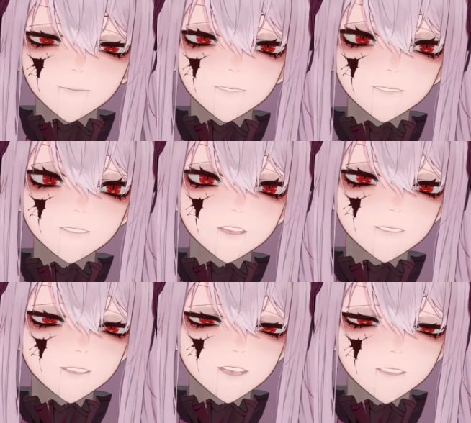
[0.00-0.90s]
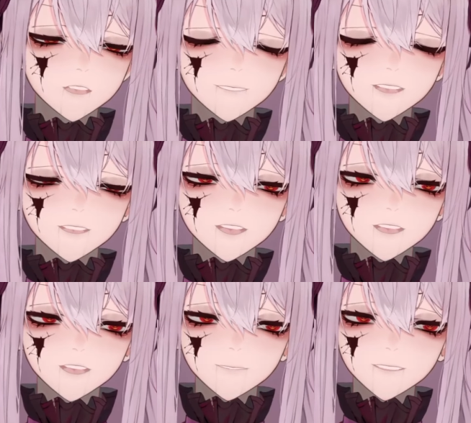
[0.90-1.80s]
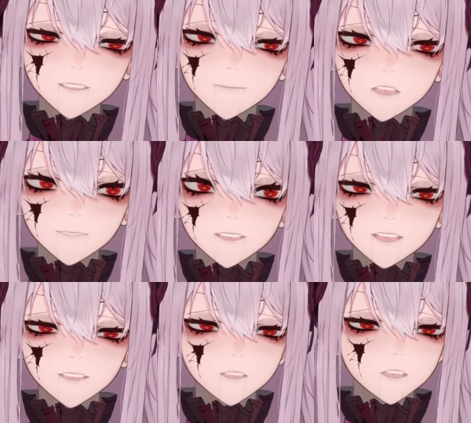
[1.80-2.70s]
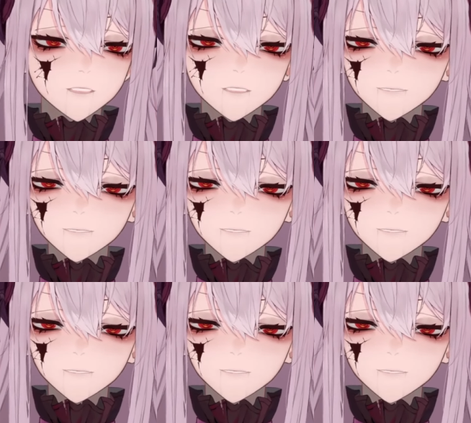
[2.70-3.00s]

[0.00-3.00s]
those little fucking heaters that you would put in your room